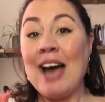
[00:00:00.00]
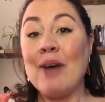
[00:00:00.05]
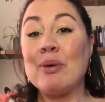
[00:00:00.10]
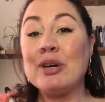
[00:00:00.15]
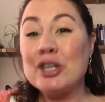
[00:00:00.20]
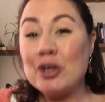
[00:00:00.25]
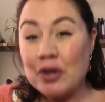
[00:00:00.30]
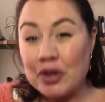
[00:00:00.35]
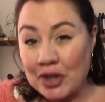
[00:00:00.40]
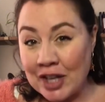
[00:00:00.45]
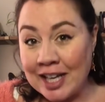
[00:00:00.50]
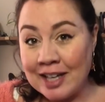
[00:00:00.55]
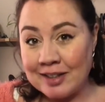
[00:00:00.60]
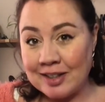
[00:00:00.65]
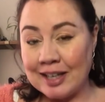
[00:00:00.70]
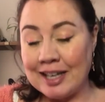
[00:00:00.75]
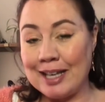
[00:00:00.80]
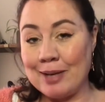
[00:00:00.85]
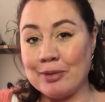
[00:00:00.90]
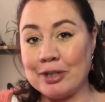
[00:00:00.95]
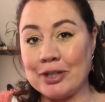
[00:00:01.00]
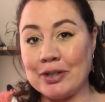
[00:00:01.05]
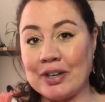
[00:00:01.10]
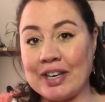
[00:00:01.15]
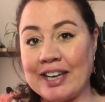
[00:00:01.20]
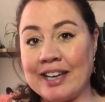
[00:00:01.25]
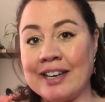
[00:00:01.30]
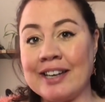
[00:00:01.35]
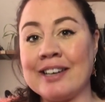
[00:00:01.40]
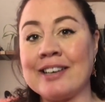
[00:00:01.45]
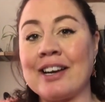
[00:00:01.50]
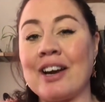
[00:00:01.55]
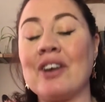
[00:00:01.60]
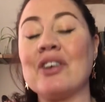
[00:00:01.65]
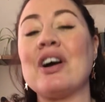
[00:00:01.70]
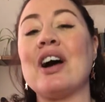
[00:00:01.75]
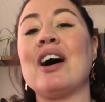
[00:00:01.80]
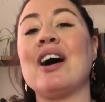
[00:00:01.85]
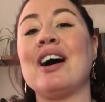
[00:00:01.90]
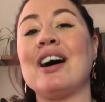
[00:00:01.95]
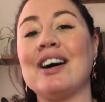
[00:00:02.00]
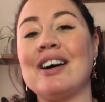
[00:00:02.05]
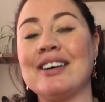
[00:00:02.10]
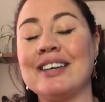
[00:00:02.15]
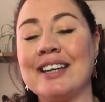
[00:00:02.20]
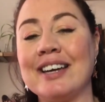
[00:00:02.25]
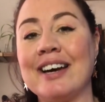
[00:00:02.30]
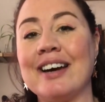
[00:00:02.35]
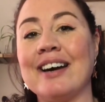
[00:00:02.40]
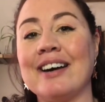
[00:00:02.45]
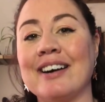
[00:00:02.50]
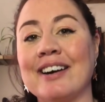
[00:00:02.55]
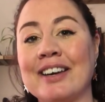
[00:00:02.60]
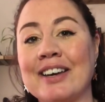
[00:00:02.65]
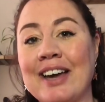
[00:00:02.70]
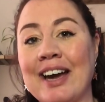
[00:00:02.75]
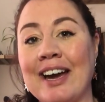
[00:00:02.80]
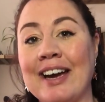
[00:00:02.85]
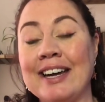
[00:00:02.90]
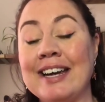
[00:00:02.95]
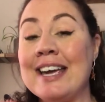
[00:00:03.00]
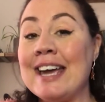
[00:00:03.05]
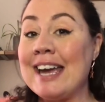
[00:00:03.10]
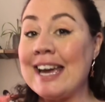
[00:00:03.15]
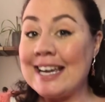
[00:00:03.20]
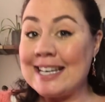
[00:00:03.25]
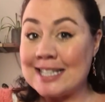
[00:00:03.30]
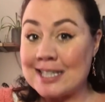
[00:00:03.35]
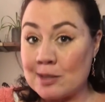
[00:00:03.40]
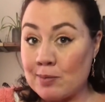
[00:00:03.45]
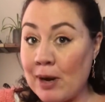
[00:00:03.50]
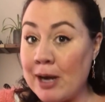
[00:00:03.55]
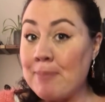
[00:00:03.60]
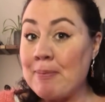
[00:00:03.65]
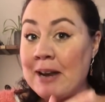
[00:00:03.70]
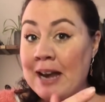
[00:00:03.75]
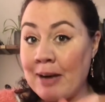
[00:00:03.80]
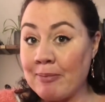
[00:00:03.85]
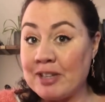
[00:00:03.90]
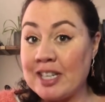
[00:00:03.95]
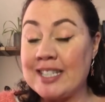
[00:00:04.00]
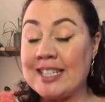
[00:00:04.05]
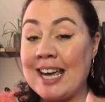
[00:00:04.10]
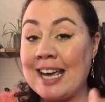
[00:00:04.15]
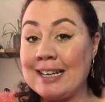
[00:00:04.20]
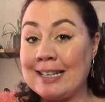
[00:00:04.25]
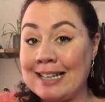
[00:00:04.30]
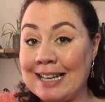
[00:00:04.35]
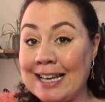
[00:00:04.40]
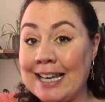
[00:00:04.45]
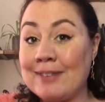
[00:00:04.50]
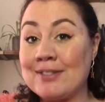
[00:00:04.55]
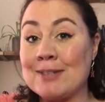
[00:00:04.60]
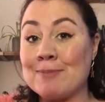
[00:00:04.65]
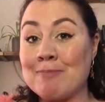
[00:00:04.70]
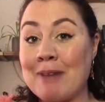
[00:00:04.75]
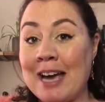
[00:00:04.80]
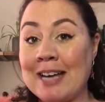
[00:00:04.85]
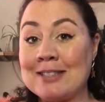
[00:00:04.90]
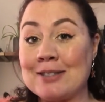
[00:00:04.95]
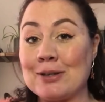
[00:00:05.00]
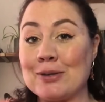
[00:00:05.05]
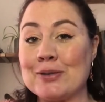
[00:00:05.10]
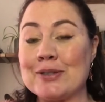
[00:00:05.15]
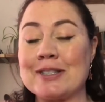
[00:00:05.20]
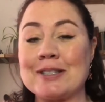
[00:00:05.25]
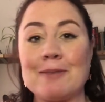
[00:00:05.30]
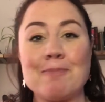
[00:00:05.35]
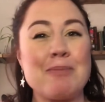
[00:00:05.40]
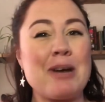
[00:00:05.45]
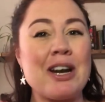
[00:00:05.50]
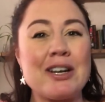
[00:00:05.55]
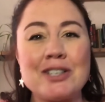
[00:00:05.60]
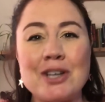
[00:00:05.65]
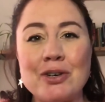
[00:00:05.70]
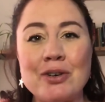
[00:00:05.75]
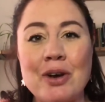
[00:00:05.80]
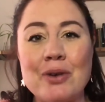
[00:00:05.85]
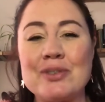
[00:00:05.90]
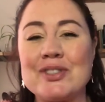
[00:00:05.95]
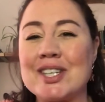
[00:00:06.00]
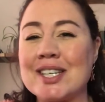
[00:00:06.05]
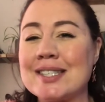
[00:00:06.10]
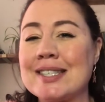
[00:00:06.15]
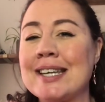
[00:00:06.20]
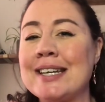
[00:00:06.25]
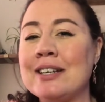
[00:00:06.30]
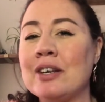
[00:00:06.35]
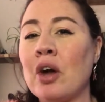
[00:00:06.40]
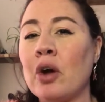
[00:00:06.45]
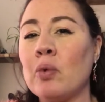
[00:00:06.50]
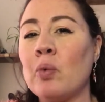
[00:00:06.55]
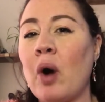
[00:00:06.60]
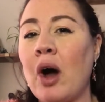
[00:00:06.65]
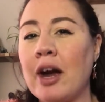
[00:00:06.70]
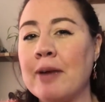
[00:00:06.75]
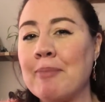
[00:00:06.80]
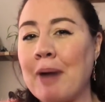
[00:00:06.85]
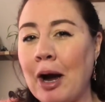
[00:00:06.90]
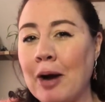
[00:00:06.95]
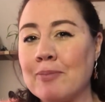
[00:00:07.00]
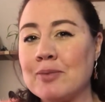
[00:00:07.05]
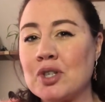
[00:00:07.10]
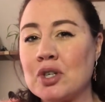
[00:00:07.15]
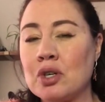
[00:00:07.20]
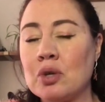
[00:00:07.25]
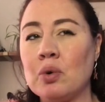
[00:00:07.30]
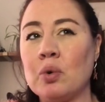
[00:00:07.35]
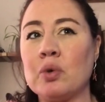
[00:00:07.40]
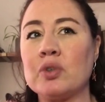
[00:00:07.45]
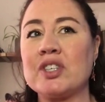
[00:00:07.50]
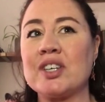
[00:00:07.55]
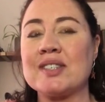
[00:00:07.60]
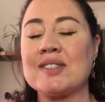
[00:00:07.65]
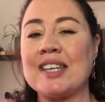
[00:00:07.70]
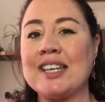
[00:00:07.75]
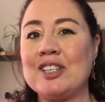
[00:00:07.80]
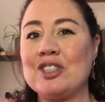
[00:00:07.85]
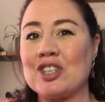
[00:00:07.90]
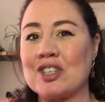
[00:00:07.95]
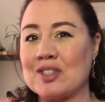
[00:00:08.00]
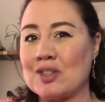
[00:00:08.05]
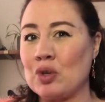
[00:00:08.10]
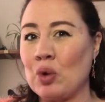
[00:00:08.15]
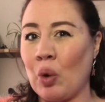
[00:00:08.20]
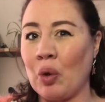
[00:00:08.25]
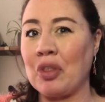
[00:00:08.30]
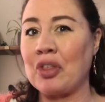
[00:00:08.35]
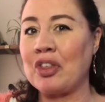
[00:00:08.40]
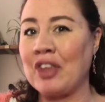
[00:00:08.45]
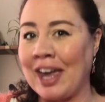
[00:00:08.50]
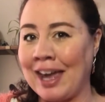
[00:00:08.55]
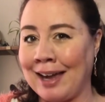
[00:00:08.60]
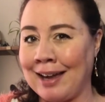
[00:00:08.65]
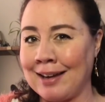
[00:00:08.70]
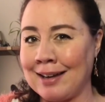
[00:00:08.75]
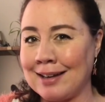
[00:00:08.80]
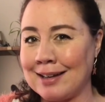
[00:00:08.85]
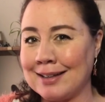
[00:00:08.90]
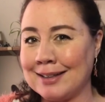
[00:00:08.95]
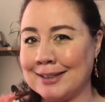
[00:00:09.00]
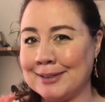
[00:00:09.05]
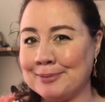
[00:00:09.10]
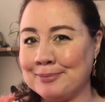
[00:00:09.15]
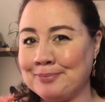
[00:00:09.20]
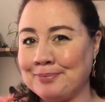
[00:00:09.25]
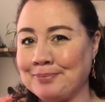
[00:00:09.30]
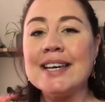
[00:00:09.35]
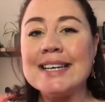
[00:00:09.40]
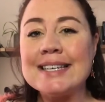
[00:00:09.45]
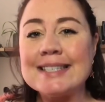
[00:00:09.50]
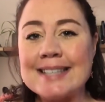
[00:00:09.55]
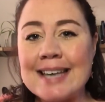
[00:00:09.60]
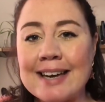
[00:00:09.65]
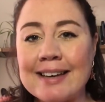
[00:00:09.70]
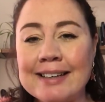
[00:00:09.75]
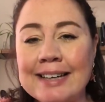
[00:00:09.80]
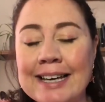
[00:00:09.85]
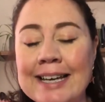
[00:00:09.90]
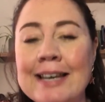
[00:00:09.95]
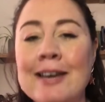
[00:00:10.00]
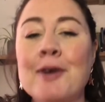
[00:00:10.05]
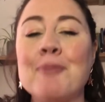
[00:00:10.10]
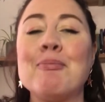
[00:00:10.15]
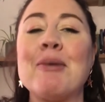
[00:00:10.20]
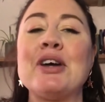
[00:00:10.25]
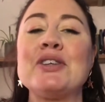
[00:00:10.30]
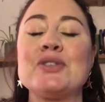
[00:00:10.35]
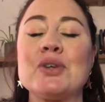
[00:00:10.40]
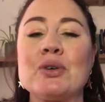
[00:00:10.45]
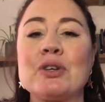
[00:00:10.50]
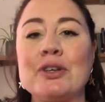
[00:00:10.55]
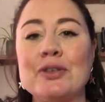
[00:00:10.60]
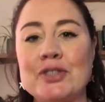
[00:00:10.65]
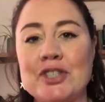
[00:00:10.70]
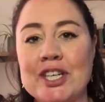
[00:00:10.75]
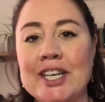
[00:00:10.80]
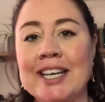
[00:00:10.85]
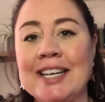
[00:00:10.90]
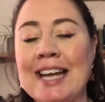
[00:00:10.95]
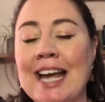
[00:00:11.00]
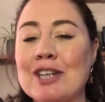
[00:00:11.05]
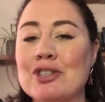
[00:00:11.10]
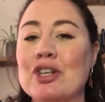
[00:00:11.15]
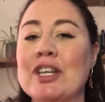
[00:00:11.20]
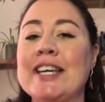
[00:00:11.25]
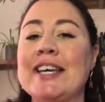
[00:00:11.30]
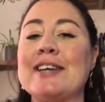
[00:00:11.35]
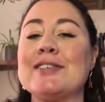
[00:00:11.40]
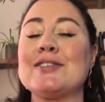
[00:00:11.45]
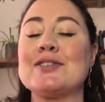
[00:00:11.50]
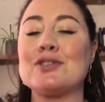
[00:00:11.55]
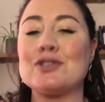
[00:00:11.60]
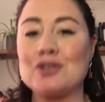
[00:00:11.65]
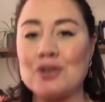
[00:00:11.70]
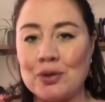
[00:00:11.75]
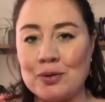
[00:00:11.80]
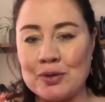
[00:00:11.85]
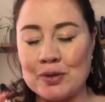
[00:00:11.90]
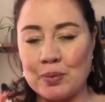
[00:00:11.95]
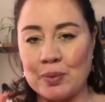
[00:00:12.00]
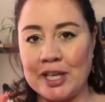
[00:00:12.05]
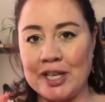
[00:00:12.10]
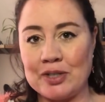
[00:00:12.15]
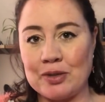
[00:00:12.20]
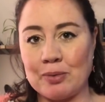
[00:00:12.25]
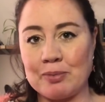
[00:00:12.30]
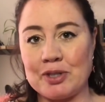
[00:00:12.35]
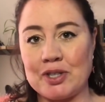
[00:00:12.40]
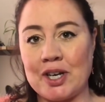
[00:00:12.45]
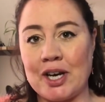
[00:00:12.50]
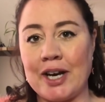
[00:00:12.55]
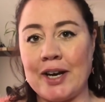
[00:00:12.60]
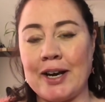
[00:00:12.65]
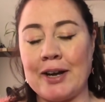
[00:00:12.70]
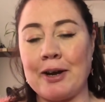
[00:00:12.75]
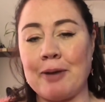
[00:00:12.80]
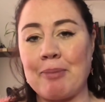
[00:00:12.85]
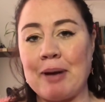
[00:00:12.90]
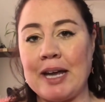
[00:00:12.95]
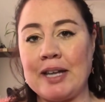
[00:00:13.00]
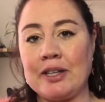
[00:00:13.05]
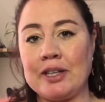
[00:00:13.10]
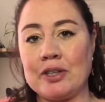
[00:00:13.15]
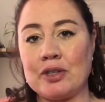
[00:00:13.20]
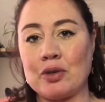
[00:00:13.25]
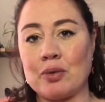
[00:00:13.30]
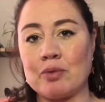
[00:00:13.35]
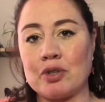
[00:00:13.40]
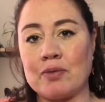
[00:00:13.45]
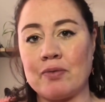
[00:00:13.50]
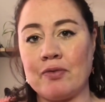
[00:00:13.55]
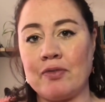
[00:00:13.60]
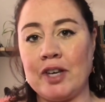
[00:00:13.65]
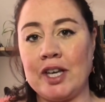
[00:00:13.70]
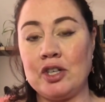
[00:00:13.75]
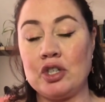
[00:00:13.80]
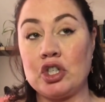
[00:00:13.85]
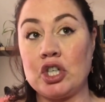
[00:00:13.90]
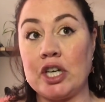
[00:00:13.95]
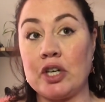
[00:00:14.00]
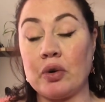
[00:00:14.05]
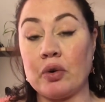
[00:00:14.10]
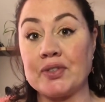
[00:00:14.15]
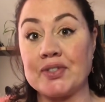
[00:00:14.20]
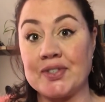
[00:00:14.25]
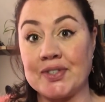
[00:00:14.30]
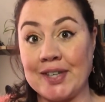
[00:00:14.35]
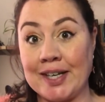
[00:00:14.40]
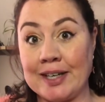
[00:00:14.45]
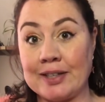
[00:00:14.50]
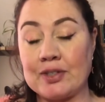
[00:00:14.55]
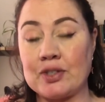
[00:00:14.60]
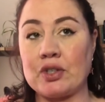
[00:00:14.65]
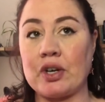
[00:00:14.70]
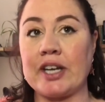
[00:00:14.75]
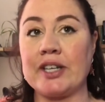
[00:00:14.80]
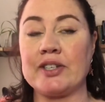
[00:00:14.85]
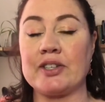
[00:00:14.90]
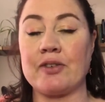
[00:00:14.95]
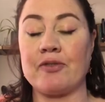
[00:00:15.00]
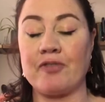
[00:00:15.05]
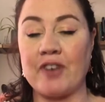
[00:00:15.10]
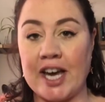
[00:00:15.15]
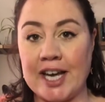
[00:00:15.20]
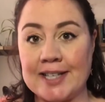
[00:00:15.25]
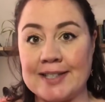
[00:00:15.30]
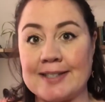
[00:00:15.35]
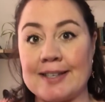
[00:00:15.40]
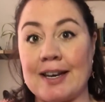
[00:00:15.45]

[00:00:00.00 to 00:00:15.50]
Well, you think that he would look at it and go, oh yeah, okay. He's sweeping up the dead leaves and petals, but I don't know, does he know what I'm up to or does he just not think? Secondly, my dog Lucia, naturally, as soon as we adopted her and I paid the adoption fee, she got sick, straight to the vets,